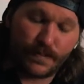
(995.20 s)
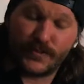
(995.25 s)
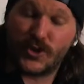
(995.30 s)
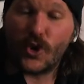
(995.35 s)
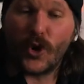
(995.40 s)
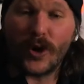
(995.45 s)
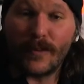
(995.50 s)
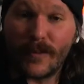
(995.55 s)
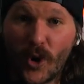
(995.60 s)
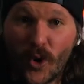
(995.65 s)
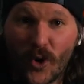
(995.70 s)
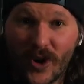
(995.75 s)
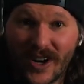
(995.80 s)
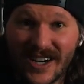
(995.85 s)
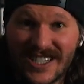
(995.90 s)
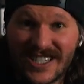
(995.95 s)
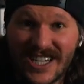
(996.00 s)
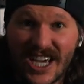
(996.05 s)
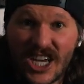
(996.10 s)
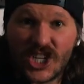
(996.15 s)
join my
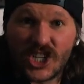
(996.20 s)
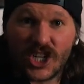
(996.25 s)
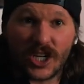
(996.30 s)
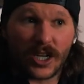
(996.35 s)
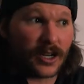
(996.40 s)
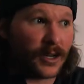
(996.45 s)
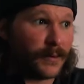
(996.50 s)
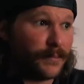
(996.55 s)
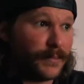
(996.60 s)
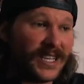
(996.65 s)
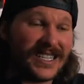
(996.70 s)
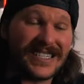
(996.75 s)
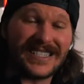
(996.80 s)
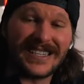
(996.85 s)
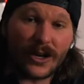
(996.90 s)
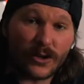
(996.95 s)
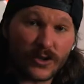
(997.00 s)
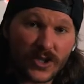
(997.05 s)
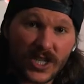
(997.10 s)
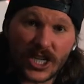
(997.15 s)
organization and come be a
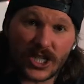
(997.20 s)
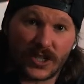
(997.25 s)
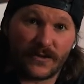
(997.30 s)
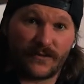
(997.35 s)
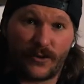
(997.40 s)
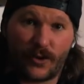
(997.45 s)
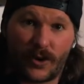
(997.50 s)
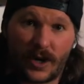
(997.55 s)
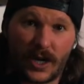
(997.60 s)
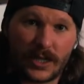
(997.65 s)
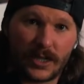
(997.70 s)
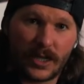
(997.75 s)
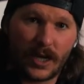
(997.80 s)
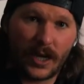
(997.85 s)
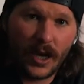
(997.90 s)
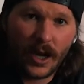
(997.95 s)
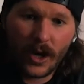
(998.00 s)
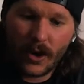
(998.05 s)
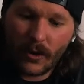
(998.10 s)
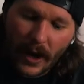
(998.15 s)
sales agent for us.
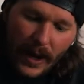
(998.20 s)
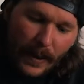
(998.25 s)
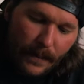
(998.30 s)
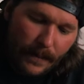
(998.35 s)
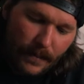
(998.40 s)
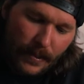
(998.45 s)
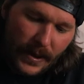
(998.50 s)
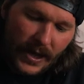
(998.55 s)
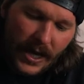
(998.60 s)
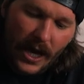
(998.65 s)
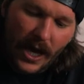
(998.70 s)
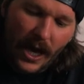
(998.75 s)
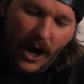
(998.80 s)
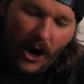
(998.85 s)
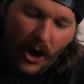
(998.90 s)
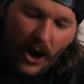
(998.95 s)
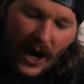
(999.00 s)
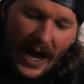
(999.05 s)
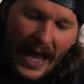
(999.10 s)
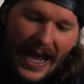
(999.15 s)
Right? But
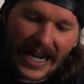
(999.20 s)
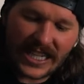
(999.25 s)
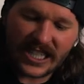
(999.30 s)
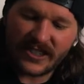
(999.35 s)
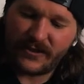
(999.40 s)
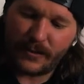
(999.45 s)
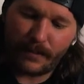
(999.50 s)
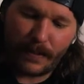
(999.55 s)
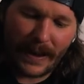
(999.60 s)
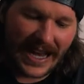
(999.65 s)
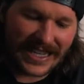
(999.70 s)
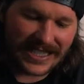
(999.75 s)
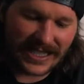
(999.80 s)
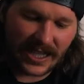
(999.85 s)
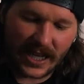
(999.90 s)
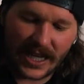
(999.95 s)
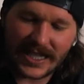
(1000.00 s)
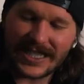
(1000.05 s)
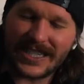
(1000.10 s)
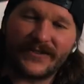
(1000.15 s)
our active and past
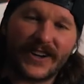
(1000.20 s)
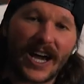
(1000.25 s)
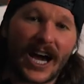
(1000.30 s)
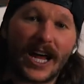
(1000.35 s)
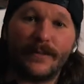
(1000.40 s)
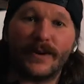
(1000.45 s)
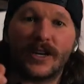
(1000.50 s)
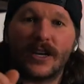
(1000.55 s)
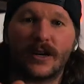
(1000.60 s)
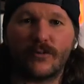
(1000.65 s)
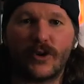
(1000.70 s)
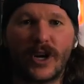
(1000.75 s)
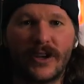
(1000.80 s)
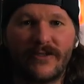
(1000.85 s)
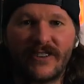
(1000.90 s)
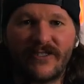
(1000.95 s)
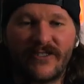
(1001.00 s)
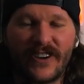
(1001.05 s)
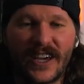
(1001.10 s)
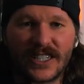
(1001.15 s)
clients have got to become
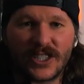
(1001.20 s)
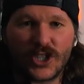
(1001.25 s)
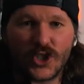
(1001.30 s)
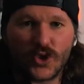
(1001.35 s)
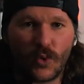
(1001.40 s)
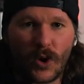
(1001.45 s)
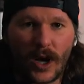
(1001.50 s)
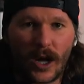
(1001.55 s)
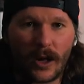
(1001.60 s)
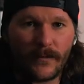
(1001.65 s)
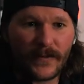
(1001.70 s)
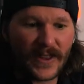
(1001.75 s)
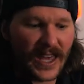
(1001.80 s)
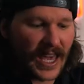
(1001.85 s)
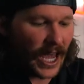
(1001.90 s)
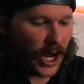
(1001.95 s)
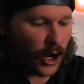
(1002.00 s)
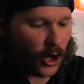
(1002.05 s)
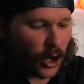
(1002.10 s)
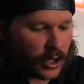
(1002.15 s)
raving fans as well.
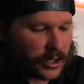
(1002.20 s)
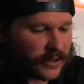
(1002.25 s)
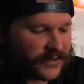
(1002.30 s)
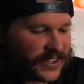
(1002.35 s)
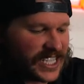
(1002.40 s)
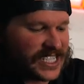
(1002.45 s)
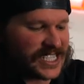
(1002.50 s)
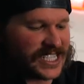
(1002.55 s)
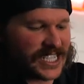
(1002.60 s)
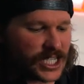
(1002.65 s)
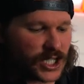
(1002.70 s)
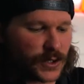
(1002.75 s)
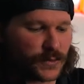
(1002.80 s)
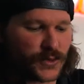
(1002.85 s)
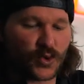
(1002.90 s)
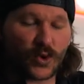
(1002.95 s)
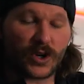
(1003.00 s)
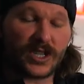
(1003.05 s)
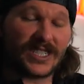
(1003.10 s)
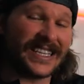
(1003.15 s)
And all of these
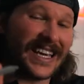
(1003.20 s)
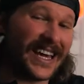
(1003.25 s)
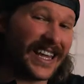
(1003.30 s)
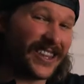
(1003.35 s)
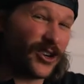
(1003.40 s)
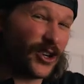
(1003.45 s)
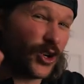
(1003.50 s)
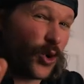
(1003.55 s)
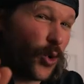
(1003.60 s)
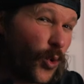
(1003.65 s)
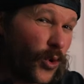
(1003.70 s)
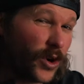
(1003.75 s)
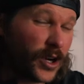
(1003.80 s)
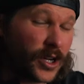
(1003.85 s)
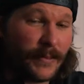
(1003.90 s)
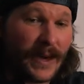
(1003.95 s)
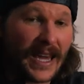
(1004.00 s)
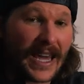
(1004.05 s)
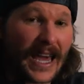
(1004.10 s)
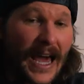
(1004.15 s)
systems work together in order
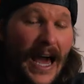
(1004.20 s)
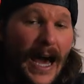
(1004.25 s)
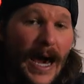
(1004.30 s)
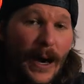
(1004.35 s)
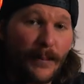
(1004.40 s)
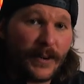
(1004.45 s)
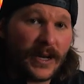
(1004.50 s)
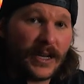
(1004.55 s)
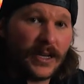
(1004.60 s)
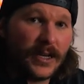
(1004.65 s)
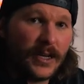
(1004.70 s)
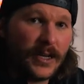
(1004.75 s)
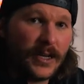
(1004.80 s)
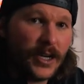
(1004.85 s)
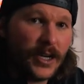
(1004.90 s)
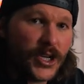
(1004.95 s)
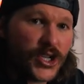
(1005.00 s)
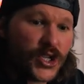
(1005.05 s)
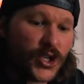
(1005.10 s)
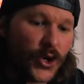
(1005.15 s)
to make it happen.
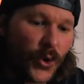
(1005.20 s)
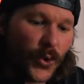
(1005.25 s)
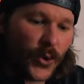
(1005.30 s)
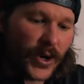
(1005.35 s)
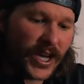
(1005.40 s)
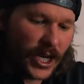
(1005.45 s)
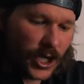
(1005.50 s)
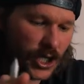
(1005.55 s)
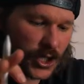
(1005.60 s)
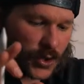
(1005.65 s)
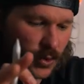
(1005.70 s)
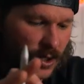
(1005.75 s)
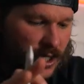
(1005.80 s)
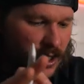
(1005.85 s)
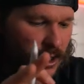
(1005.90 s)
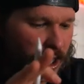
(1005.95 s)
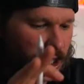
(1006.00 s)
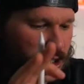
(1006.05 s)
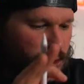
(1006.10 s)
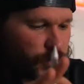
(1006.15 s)
So here's what
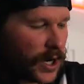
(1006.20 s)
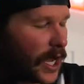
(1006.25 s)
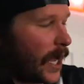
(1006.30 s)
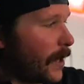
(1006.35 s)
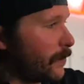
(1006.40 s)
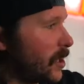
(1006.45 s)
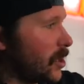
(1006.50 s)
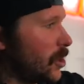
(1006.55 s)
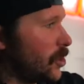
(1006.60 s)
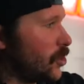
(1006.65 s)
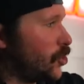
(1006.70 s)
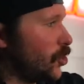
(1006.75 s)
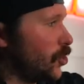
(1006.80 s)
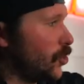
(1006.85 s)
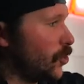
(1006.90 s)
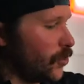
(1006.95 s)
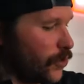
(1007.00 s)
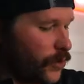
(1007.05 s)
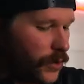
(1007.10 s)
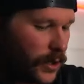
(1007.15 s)
here's what I'm gonna
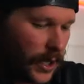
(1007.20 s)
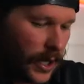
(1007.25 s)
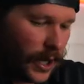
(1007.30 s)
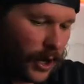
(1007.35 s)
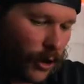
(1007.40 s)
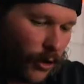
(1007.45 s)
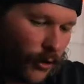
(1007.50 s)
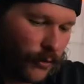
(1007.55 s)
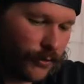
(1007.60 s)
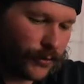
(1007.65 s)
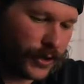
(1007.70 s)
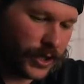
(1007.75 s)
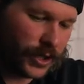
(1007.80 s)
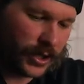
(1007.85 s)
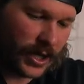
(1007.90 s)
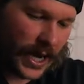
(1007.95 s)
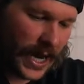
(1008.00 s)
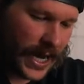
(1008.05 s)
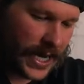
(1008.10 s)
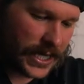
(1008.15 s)
do. Hopefully you
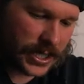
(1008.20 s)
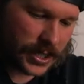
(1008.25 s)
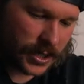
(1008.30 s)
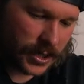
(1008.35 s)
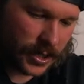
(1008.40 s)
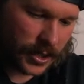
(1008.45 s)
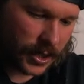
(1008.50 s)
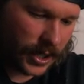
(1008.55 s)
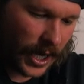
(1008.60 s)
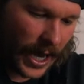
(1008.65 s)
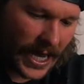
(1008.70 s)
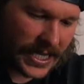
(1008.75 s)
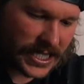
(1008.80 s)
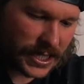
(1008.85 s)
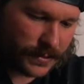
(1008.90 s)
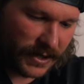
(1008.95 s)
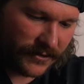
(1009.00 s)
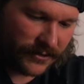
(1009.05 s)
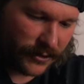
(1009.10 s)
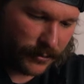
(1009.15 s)
guys got
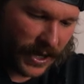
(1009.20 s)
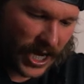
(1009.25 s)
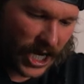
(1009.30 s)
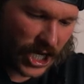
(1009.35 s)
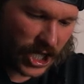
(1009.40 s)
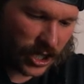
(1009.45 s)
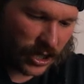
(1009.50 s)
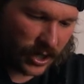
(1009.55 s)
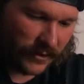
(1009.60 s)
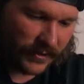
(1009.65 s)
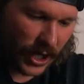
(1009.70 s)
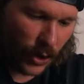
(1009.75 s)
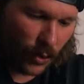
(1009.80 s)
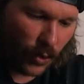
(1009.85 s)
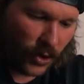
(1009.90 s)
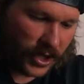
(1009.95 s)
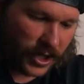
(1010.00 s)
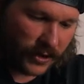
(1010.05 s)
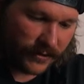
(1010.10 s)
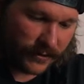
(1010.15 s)
some information of it. I
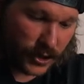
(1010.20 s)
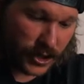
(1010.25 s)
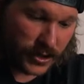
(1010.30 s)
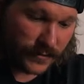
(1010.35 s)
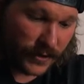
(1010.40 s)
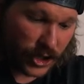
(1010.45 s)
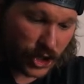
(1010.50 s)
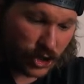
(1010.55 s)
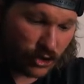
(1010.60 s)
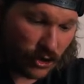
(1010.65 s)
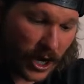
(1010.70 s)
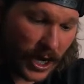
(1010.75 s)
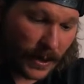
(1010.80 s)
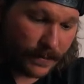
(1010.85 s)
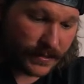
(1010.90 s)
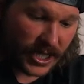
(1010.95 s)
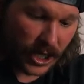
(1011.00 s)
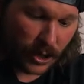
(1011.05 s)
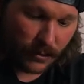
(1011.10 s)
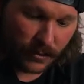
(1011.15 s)
want you first of all
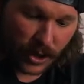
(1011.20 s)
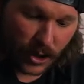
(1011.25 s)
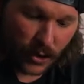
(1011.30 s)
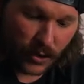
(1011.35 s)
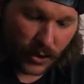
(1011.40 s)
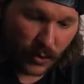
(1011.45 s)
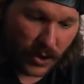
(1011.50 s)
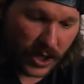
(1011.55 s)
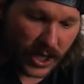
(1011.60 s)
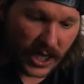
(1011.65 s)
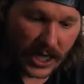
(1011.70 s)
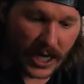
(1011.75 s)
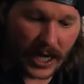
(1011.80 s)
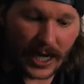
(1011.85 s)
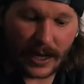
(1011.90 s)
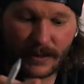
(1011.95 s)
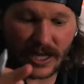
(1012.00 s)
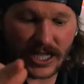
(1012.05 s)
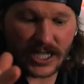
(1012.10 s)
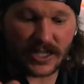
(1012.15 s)
drop down below in one of the
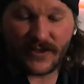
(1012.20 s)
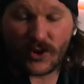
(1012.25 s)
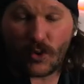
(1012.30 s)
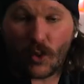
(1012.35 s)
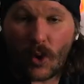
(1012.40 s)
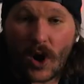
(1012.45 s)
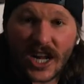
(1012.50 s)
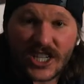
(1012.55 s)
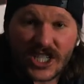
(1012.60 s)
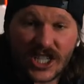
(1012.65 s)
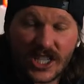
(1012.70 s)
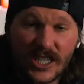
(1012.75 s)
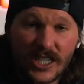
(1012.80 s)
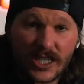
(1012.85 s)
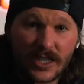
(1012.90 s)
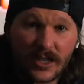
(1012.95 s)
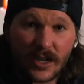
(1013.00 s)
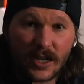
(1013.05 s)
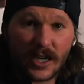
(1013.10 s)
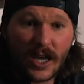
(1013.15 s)
comments if you're watching
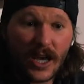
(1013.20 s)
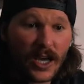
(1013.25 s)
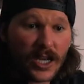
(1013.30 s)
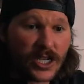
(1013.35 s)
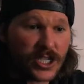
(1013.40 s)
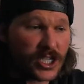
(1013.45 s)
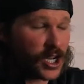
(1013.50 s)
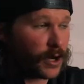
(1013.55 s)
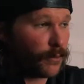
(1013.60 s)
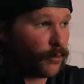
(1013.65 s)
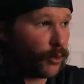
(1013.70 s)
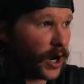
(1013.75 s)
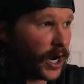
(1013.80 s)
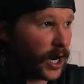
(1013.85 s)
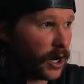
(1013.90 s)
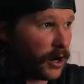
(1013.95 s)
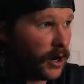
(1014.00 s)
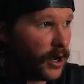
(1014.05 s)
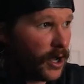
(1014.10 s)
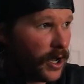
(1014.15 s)
this on
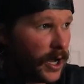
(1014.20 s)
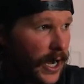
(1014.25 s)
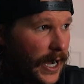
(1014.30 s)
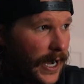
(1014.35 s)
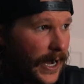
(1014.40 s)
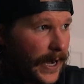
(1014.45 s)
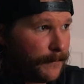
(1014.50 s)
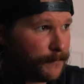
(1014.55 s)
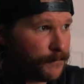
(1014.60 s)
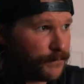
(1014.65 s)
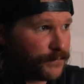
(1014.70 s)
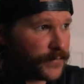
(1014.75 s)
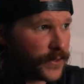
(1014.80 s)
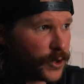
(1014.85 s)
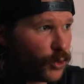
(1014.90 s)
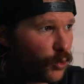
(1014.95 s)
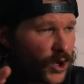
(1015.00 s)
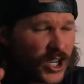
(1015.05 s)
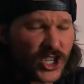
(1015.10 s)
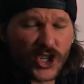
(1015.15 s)
somewhere um,
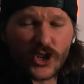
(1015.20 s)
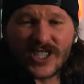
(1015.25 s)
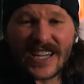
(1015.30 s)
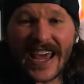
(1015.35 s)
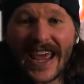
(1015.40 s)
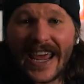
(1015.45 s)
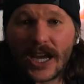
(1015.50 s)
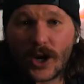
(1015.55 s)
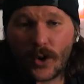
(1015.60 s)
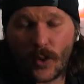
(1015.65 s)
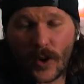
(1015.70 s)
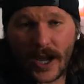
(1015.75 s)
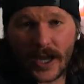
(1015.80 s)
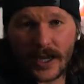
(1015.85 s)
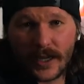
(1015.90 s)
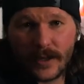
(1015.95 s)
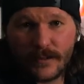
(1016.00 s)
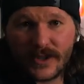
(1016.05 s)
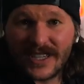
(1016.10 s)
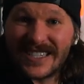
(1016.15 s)
what is your takeaway?
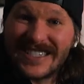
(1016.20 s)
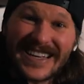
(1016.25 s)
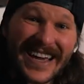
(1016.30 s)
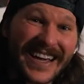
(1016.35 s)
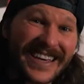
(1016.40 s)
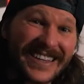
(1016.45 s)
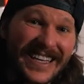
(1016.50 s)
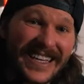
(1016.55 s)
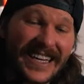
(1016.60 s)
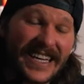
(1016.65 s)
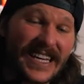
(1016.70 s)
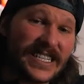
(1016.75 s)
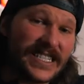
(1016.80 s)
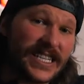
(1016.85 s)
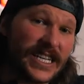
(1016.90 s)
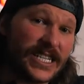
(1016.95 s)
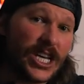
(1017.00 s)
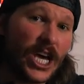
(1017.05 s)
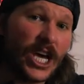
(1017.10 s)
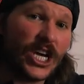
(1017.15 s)
But the second thing is,
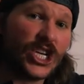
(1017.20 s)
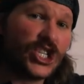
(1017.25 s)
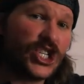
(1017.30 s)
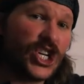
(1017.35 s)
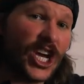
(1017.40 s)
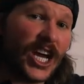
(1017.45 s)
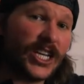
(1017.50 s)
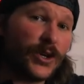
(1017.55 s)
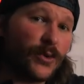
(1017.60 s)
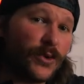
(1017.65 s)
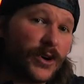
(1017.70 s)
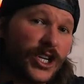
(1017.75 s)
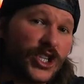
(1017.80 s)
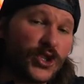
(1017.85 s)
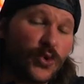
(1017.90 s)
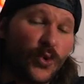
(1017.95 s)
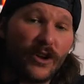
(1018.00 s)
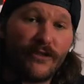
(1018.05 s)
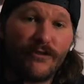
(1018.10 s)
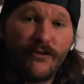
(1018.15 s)
is January
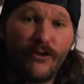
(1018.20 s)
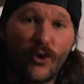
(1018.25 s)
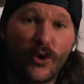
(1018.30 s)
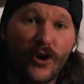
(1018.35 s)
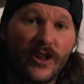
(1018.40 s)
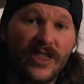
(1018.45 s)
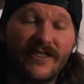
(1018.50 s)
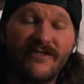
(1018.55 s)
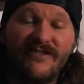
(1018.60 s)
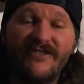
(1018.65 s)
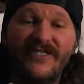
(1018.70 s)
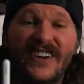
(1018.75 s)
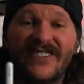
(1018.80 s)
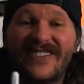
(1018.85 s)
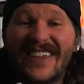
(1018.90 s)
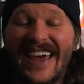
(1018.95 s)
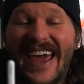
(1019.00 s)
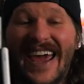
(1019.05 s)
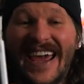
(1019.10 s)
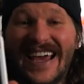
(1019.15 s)
24th, 5th,
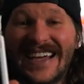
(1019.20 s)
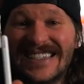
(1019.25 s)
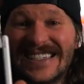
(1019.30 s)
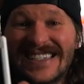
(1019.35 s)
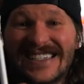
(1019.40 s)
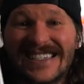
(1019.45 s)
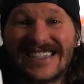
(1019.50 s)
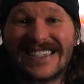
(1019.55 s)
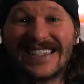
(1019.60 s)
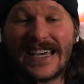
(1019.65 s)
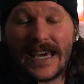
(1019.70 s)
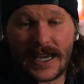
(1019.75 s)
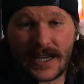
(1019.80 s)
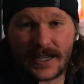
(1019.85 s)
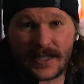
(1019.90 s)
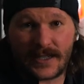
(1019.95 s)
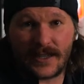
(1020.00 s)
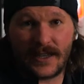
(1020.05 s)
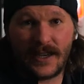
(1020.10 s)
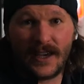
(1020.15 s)
and
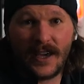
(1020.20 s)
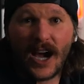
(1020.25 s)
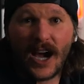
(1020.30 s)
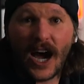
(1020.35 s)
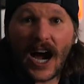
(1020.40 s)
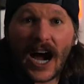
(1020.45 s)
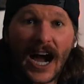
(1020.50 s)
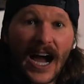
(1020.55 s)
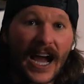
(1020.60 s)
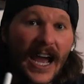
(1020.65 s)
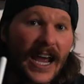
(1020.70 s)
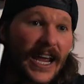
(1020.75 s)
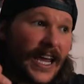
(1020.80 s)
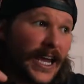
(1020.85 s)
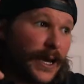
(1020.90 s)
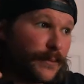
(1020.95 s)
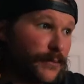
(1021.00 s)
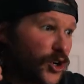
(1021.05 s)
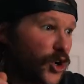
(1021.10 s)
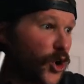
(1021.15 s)
6th, I
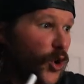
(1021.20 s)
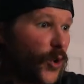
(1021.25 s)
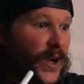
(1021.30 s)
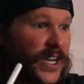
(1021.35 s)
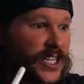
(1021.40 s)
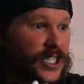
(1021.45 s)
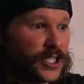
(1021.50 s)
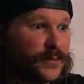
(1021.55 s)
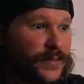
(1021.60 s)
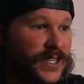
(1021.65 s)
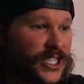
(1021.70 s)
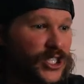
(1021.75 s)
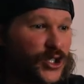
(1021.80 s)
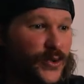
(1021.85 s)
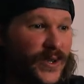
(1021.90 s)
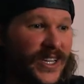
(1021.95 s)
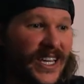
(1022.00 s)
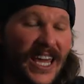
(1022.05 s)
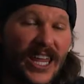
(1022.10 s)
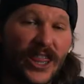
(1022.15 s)
am going to be
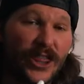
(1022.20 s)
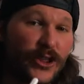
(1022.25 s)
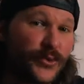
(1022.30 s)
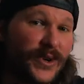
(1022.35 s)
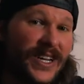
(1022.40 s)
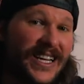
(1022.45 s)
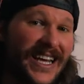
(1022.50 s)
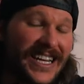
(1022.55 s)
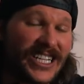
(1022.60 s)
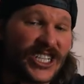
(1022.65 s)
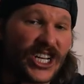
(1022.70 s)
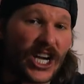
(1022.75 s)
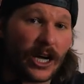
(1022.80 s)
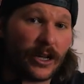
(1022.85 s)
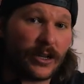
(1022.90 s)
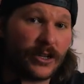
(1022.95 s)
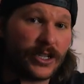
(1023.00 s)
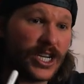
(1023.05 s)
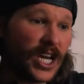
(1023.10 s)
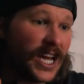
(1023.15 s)
doing a three-day
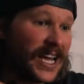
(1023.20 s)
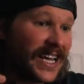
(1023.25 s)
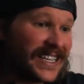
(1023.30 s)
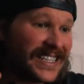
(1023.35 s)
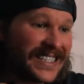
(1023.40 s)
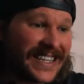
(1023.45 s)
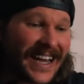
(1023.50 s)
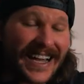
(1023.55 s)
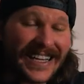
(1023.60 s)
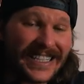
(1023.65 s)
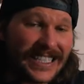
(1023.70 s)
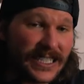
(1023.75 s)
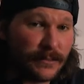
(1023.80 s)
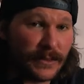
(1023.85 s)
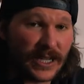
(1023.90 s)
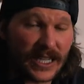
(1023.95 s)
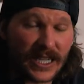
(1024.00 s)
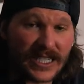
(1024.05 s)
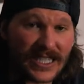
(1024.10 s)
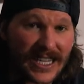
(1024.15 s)
challenge, 90
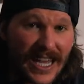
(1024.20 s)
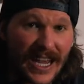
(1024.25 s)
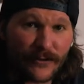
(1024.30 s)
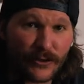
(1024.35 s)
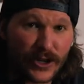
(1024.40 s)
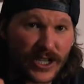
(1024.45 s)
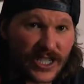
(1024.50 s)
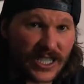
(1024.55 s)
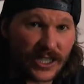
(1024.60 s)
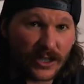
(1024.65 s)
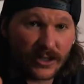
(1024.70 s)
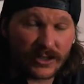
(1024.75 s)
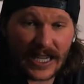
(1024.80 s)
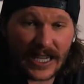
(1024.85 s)
minutes every single